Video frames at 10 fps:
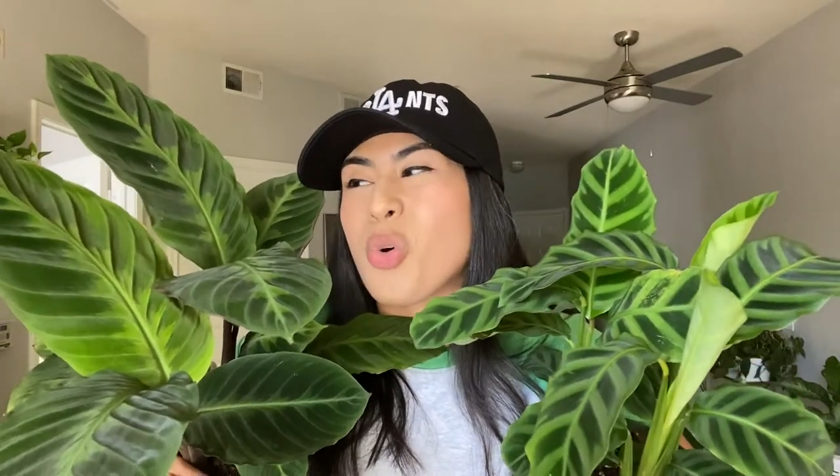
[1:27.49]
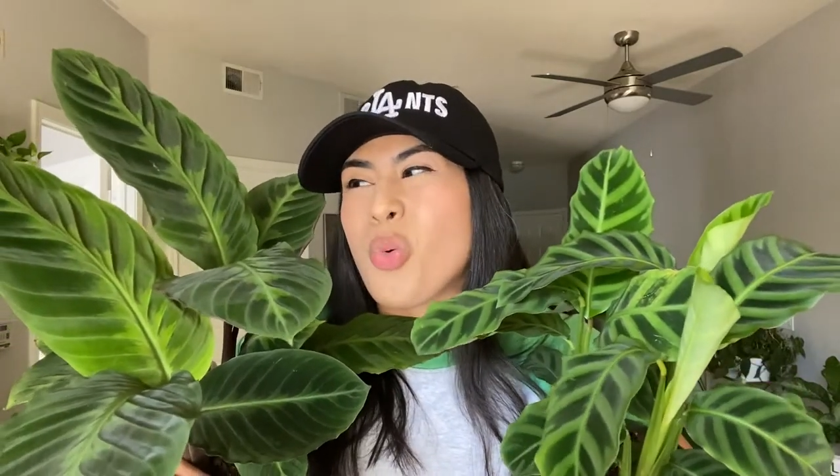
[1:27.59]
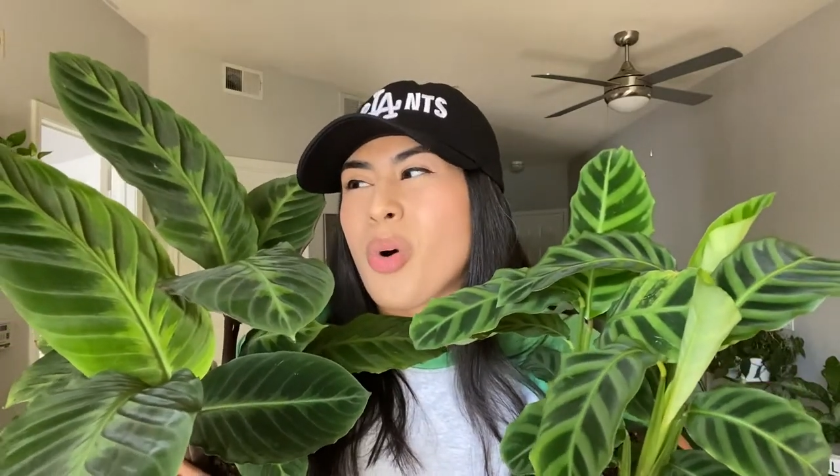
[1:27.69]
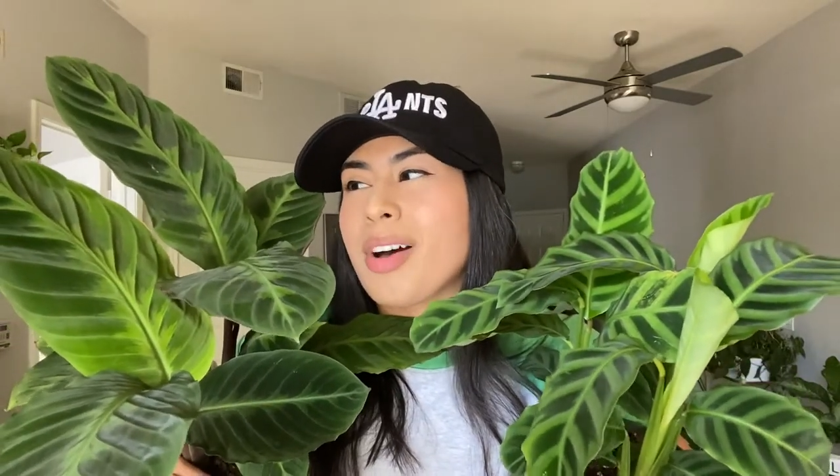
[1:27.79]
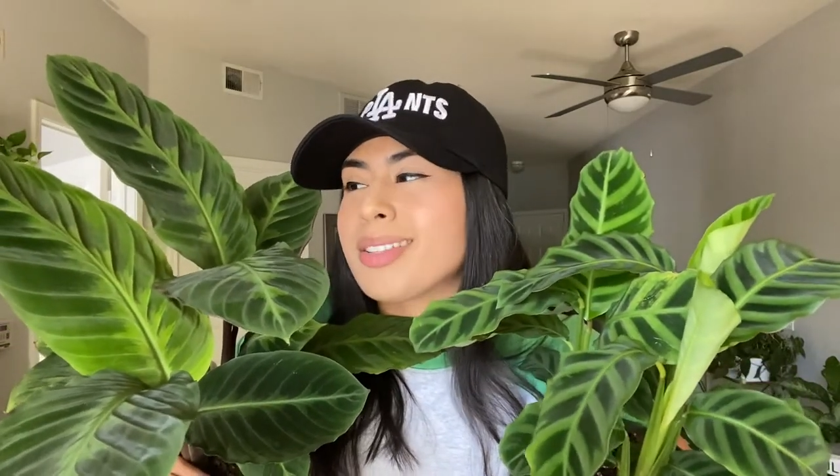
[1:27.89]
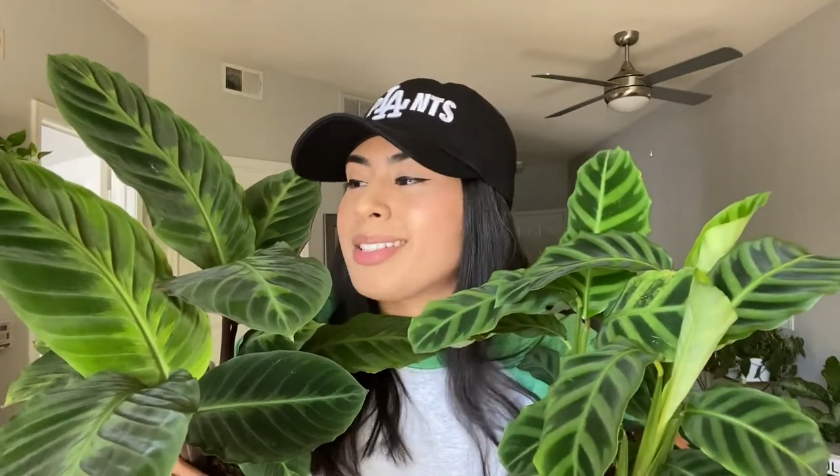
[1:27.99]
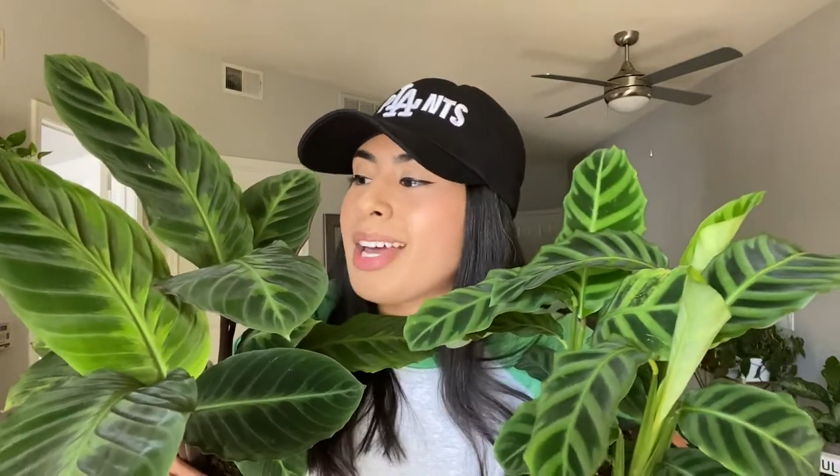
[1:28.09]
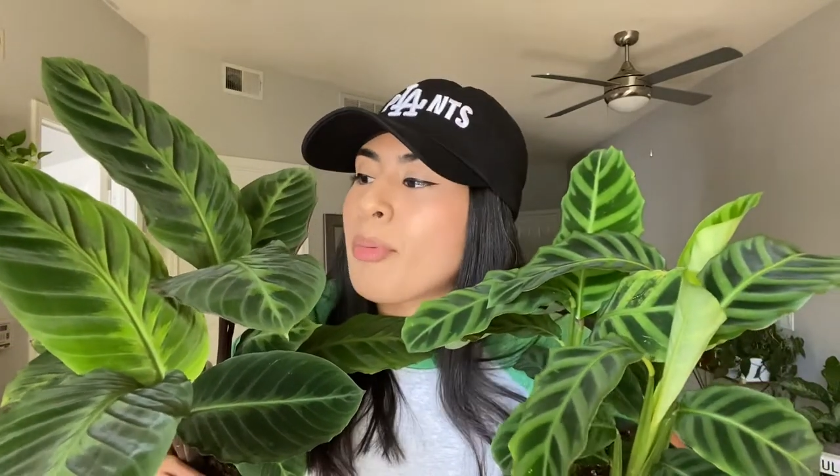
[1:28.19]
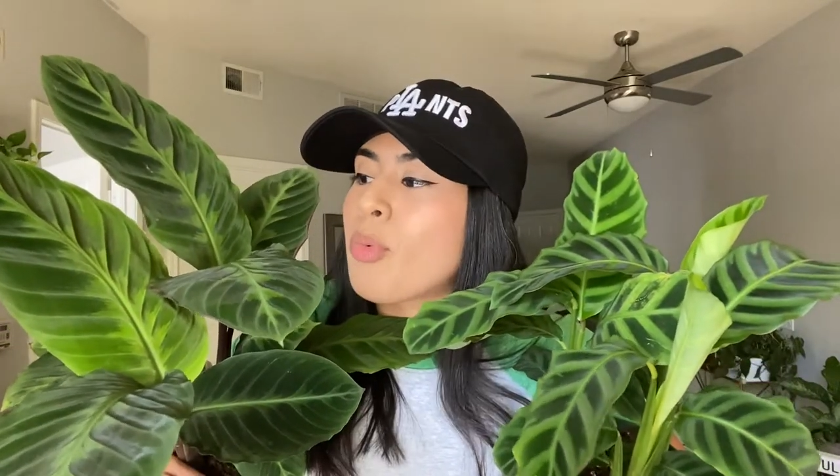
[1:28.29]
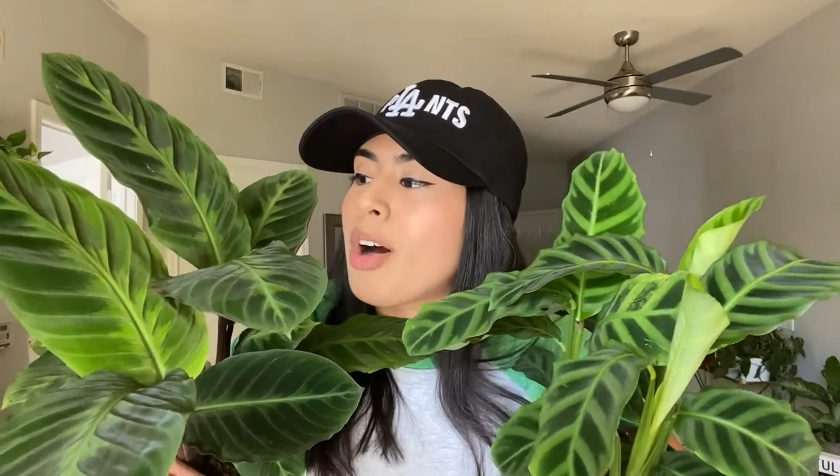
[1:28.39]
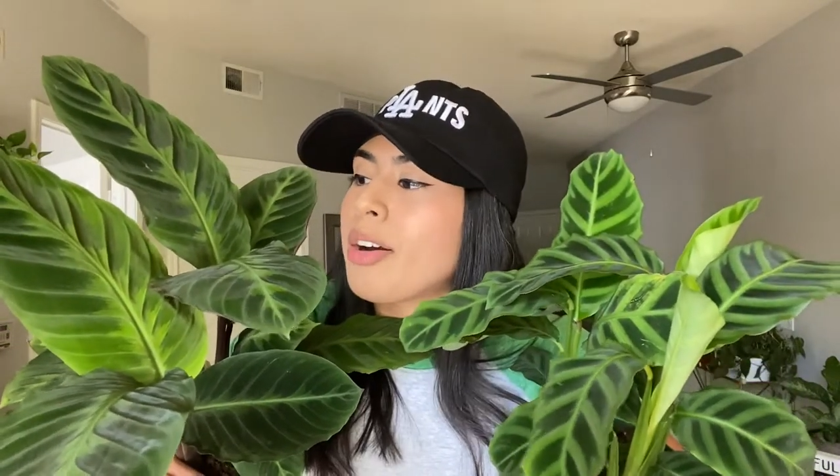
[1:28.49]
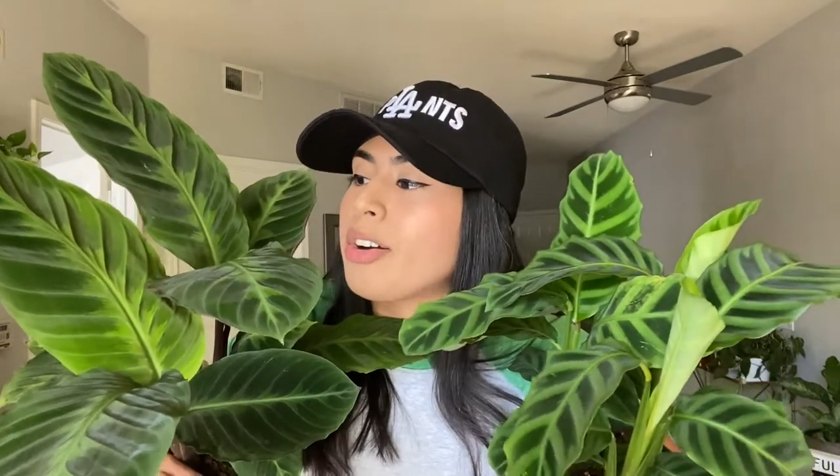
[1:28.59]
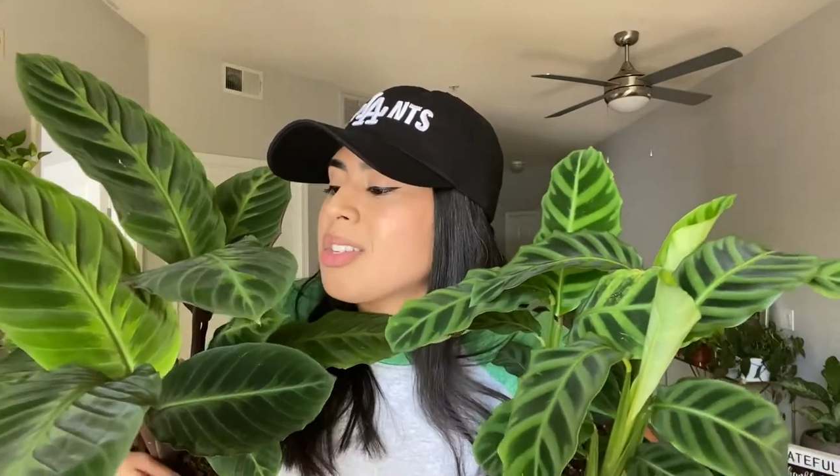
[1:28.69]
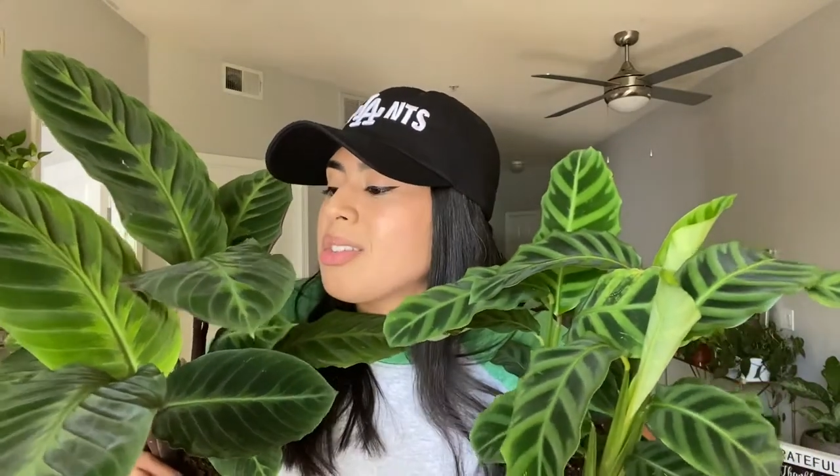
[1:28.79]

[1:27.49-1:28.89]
want tap water.